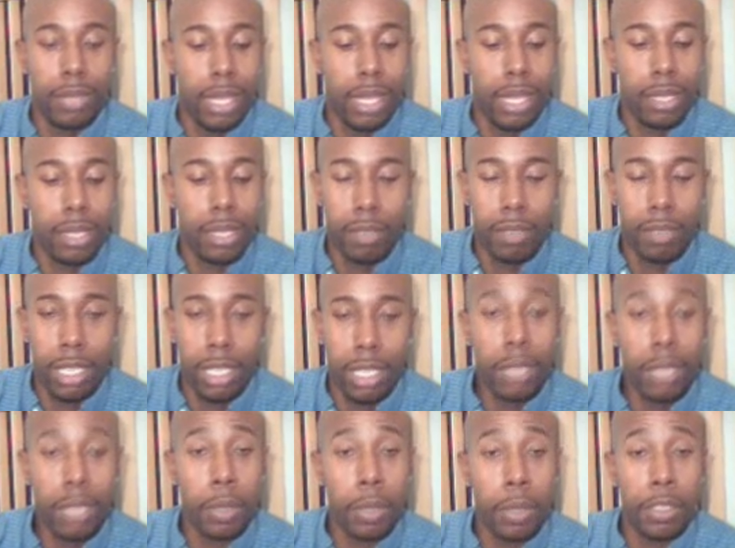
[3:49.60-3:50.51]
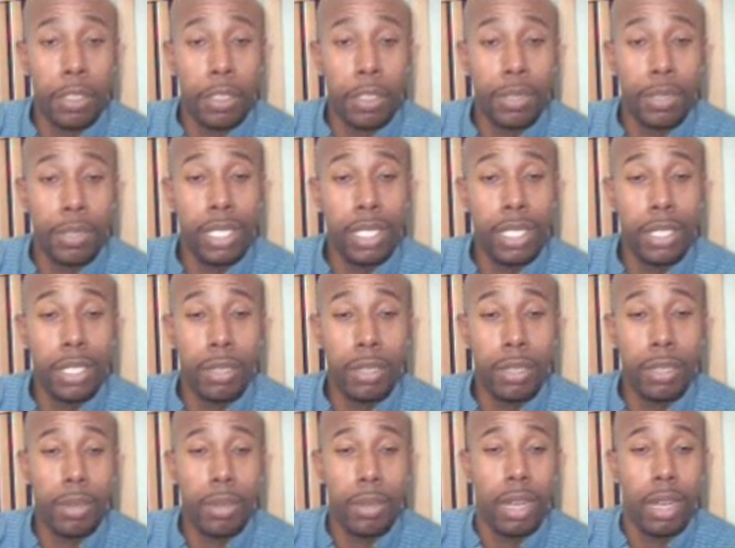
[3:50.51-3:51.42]
You need groceries in your
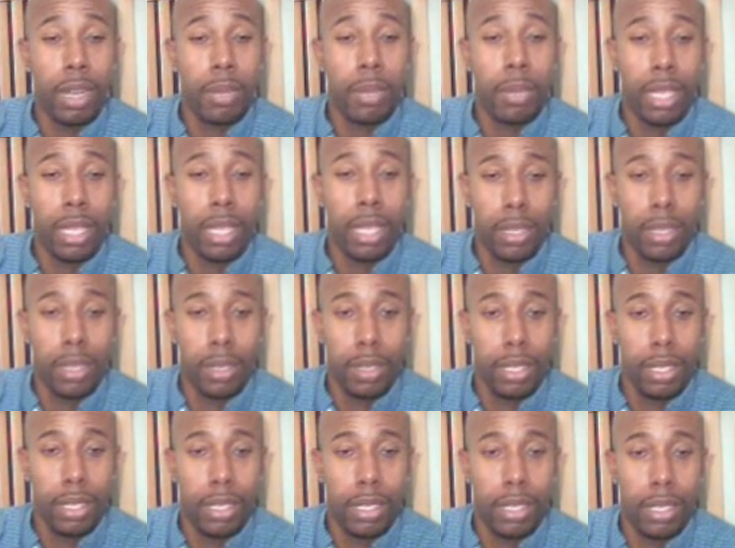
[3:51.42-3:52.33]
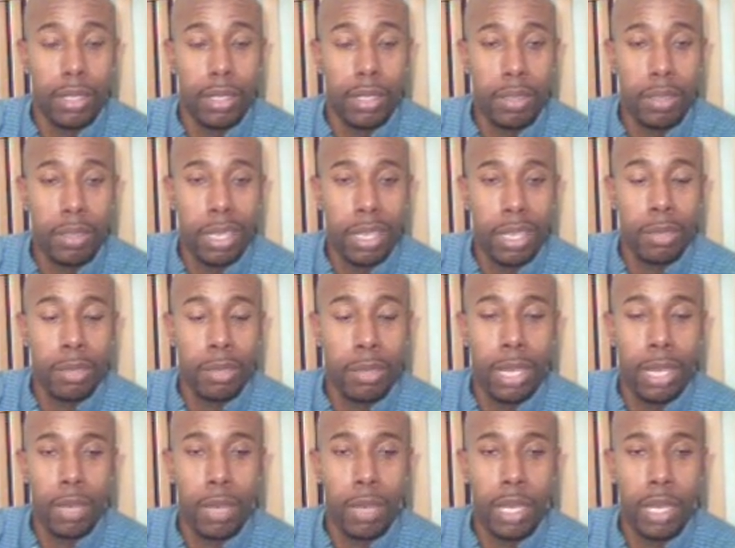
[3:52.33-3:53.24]
apartment, or spending money or
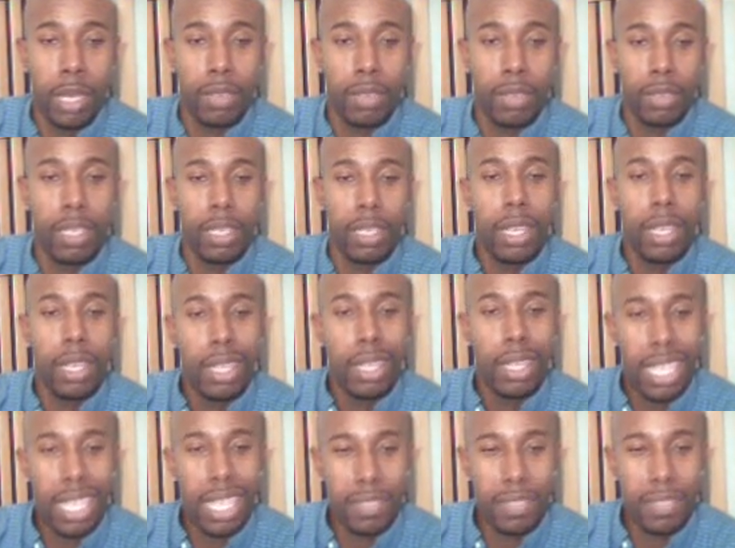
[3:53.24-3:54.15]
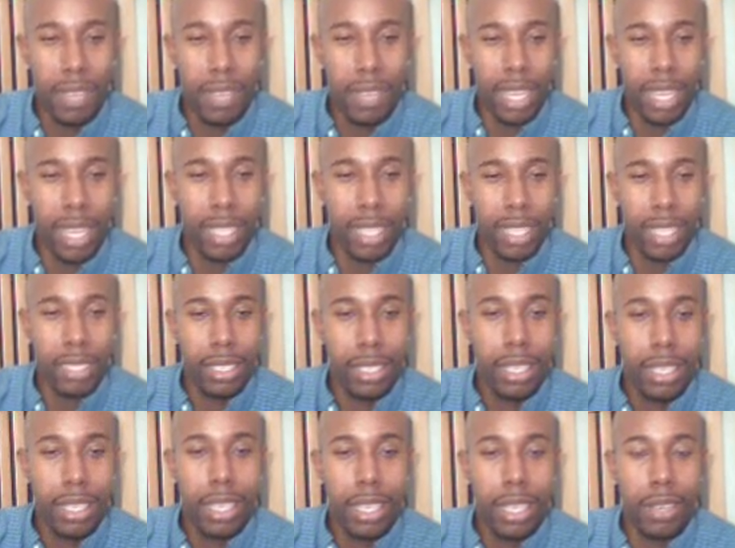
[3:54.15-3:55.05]
whatever. That's fine.
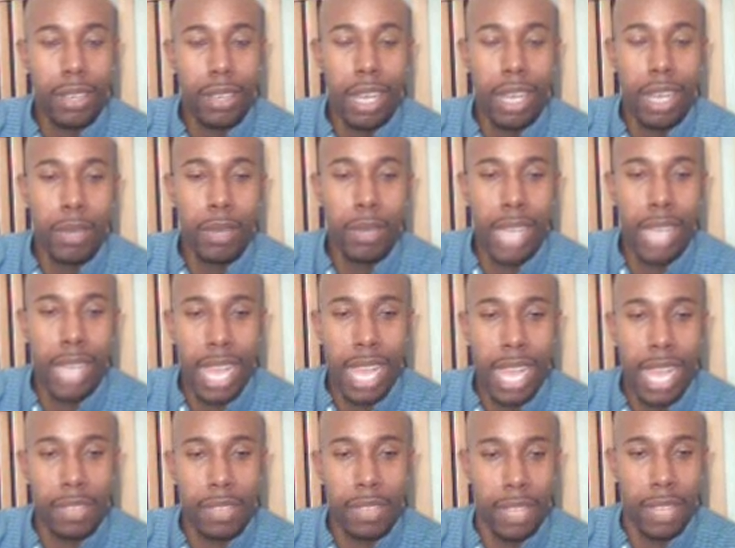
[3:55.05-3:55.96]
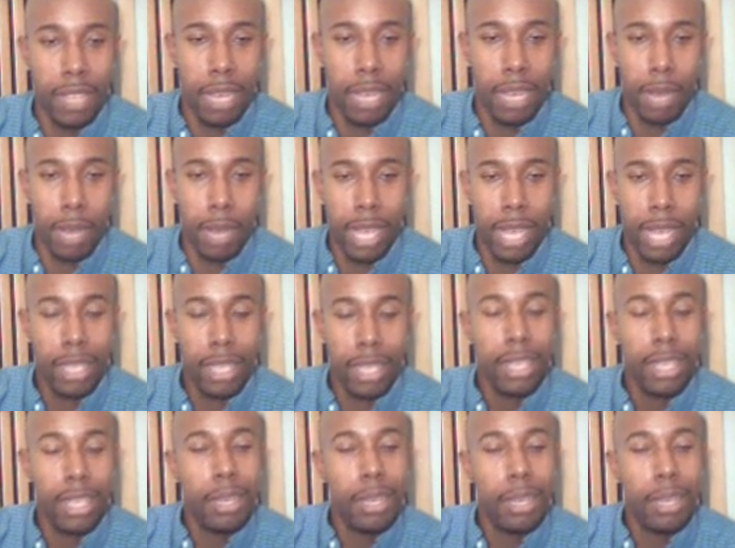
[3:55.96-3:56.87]
And I wouldn't ask for that back.
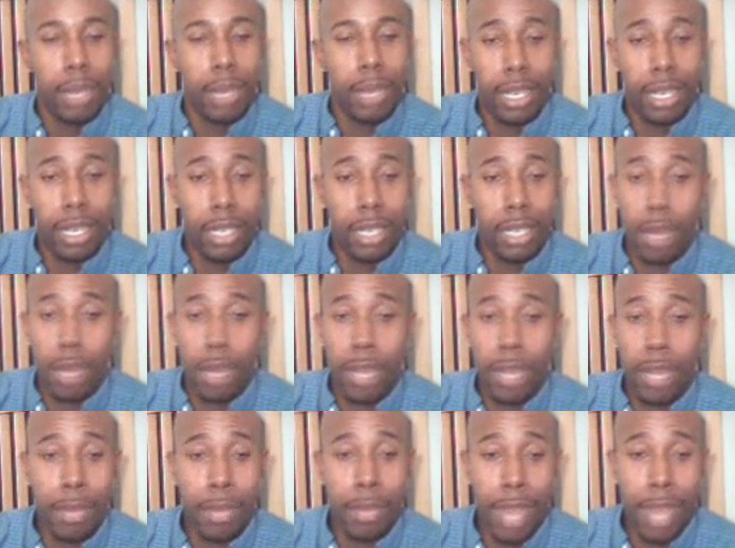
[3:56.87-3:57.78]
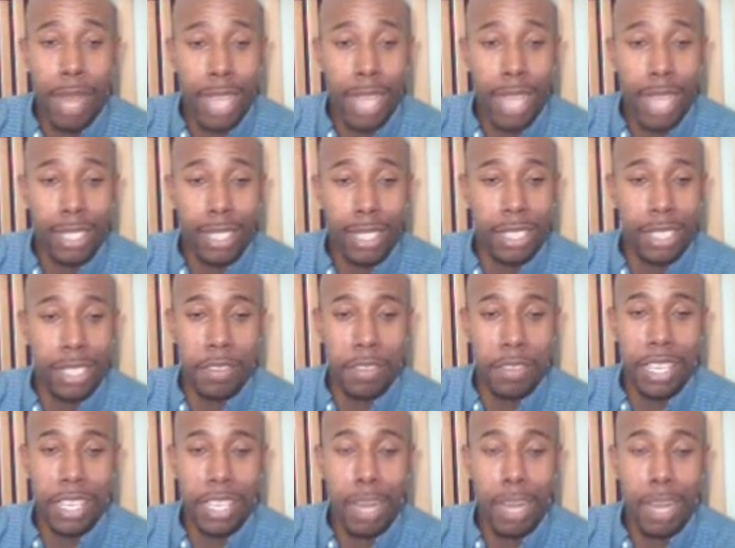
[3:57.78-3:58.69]
But I'm not buying a TV.
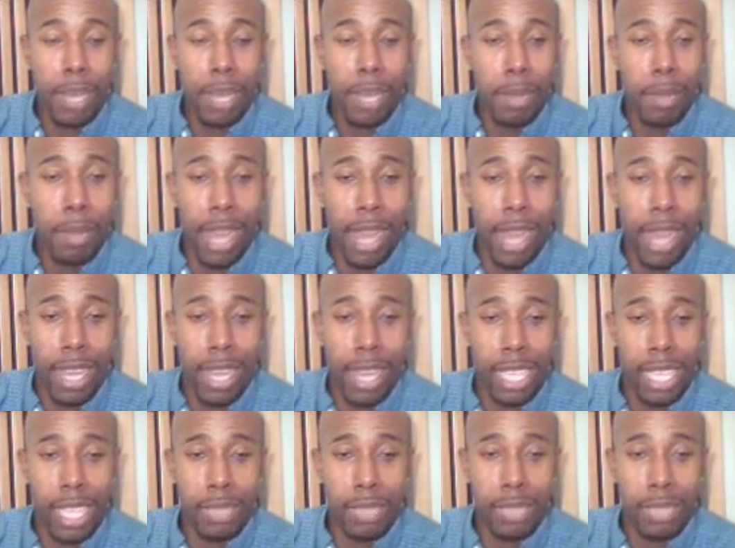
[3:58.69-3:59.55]
I'm not buying an Xbox